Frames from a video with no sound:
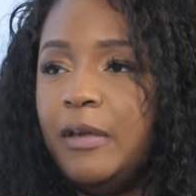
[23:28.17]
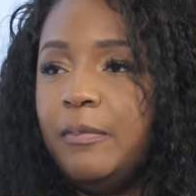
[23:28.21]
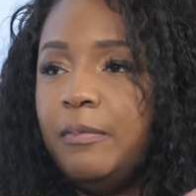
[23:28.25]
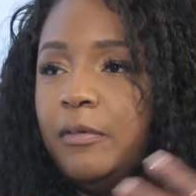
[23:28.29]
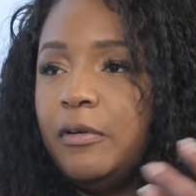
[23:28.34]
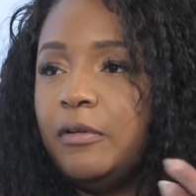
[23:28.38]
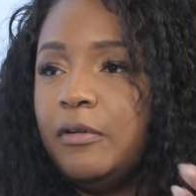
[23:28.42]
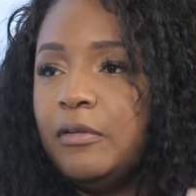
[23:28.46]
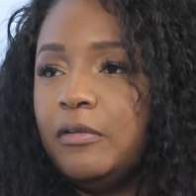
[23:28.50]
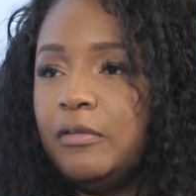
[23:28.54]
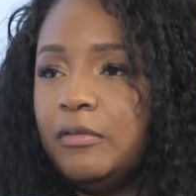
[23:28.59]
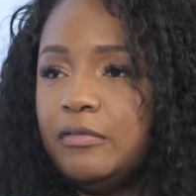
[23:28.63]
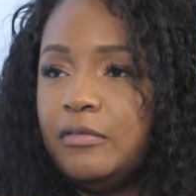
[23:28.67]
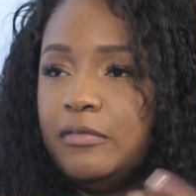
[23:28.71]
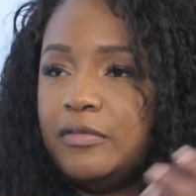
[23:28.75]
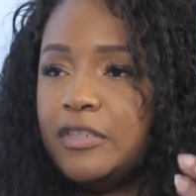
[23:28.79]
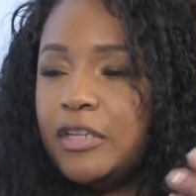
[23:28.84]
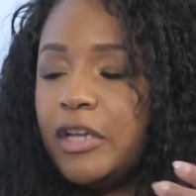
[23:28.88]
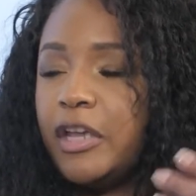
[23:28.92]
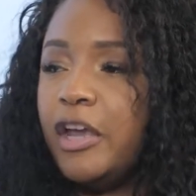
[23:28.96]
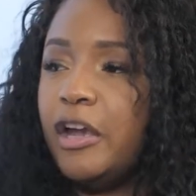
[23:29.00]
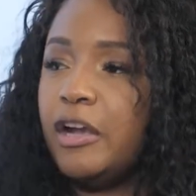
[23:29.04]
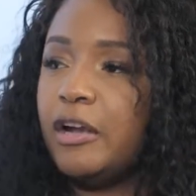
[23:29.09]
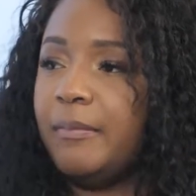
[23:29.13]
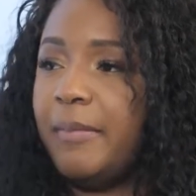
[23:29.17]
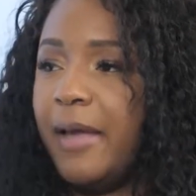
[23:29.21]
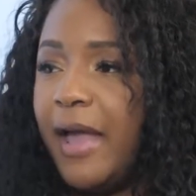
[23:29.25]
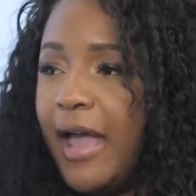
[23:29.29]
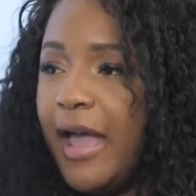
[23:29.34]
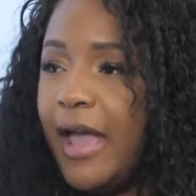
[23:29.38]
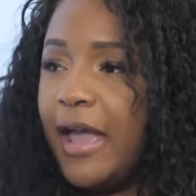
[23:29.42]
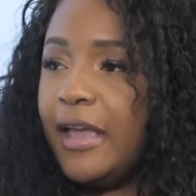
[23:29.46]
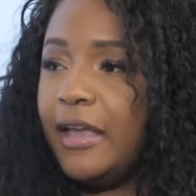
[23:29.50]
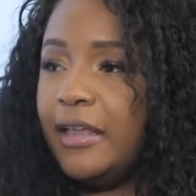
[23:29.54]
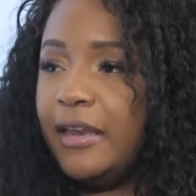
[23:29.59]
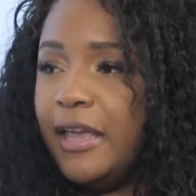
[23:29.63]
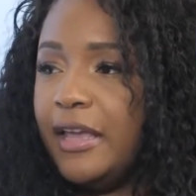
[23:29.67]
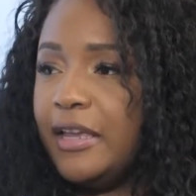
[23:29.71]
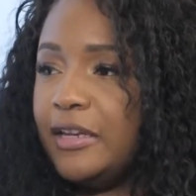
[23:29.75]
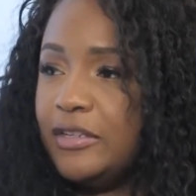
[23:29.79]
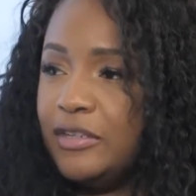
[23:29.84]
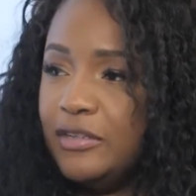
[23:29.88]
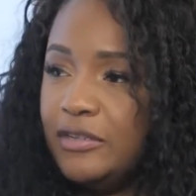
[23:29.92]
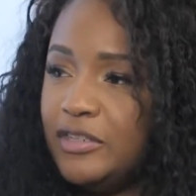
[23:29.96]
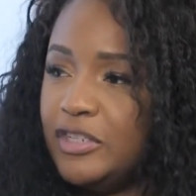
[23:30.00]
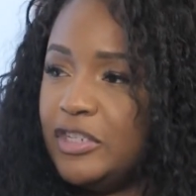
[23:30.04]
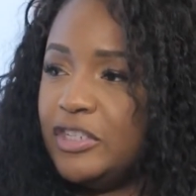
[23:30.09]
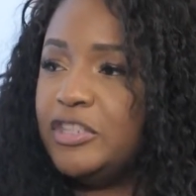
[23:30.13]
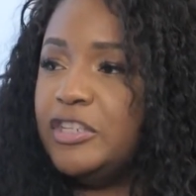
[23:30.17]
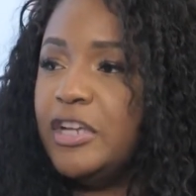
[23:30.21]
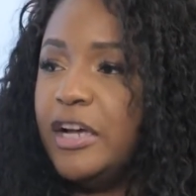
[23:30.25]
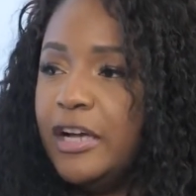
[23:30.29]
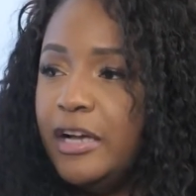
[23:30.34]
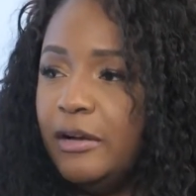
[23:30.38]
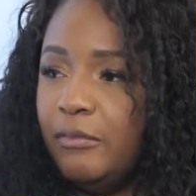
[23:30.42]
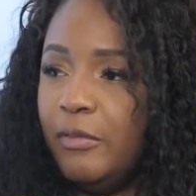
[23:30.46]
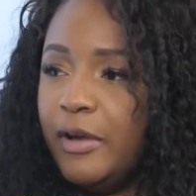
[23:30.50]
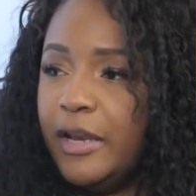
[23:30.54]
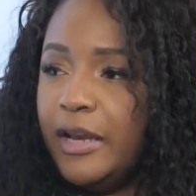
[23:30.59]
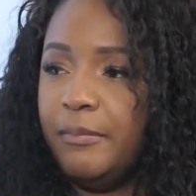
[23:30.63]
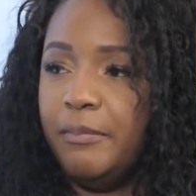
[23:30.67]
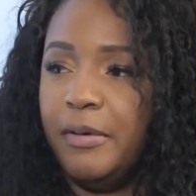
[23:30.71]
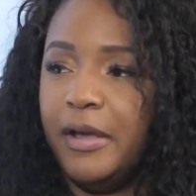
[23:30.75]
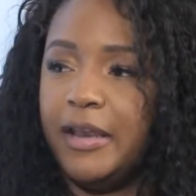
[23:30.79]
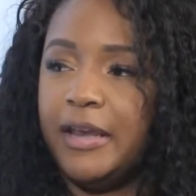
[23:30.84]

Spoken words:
people secure the bag and they just done with it,